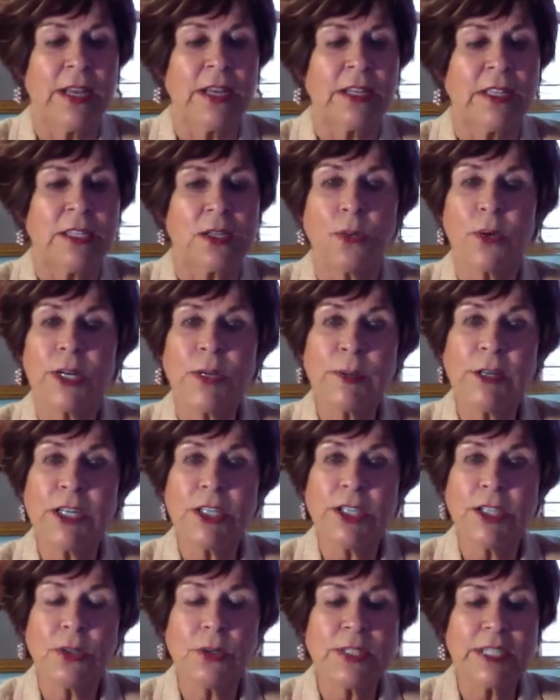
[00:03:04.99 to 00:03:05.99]
So what I'm going
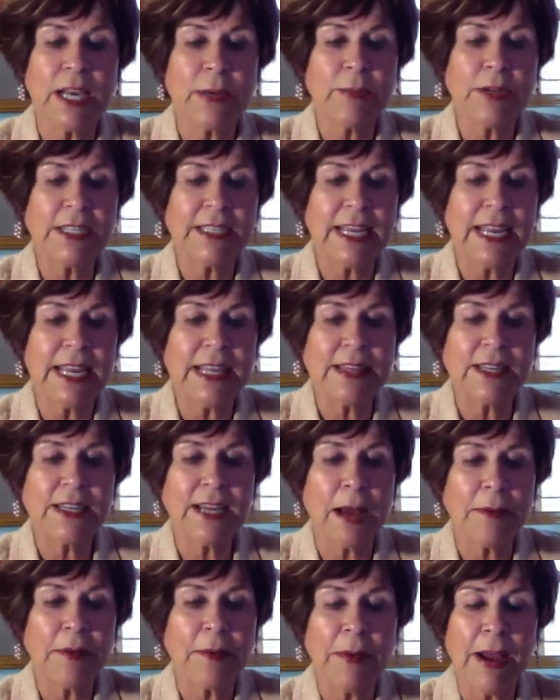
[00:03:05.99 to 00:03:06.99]
to do is I'm going to take the
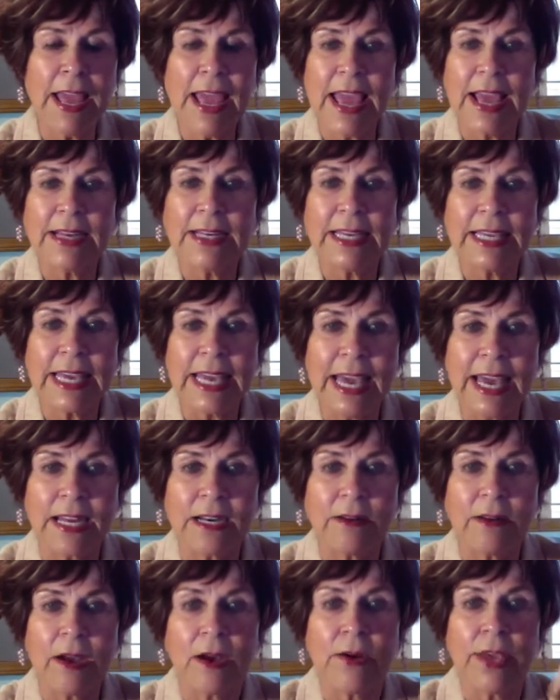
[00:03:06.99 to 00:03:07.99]
top of my hand
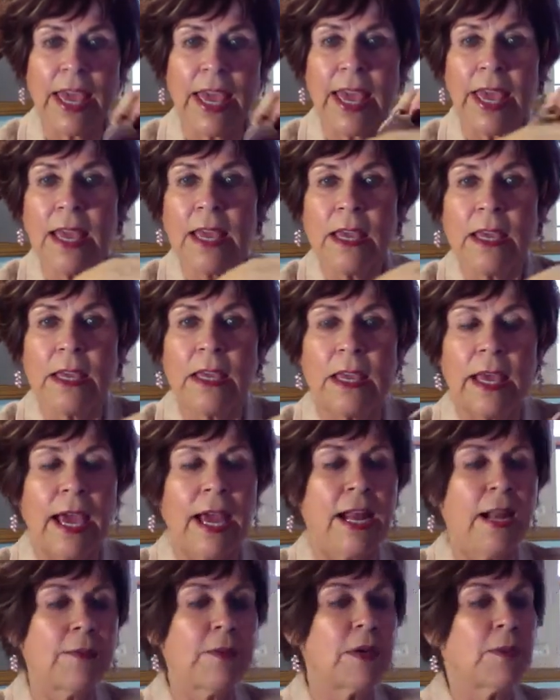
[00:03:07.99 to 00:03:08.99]
again, okay,
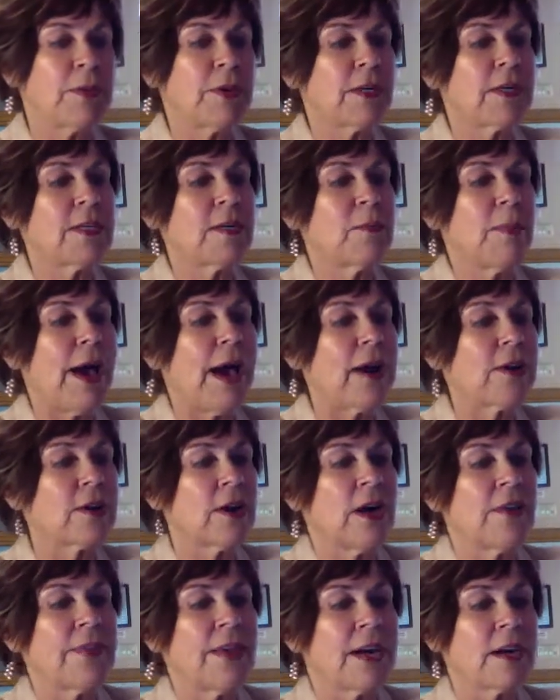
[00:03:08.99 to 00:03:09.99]
and I'm going to put a little powder
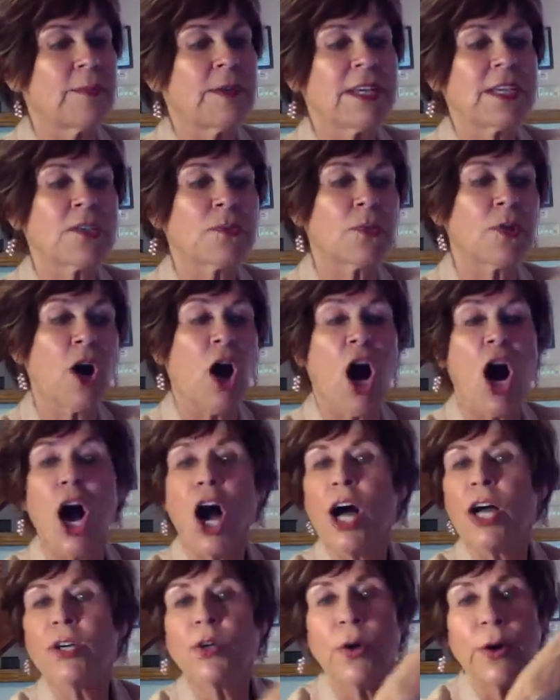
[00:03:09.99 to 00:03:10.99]
on there because we're
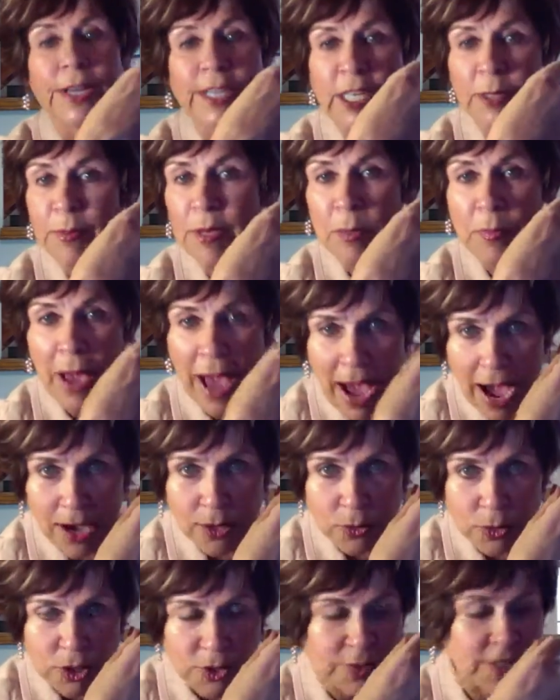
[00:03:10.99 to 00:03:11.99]
all going to be
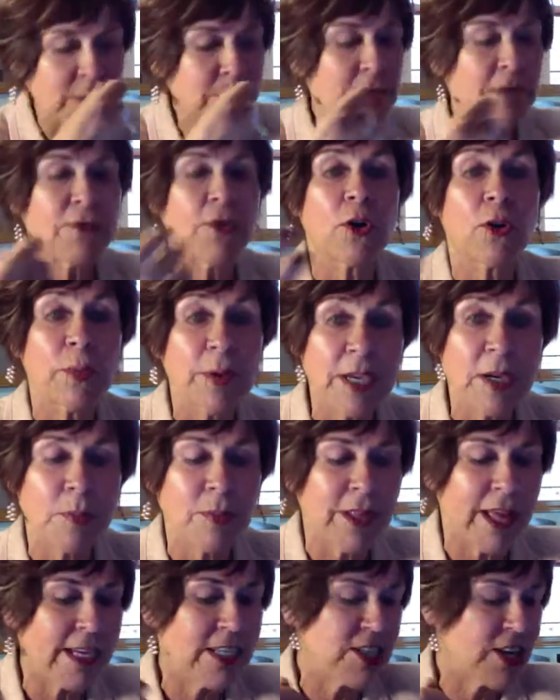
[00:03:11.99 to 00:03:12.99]
powdering before we
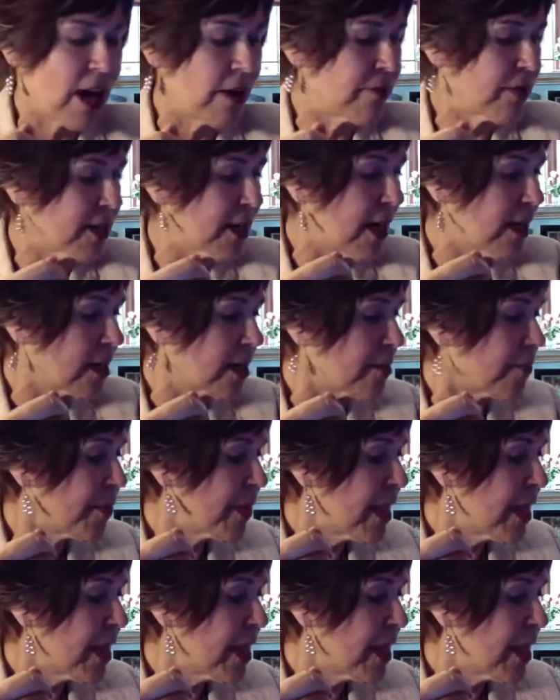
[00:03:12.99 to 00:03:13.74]
apply Jafra color.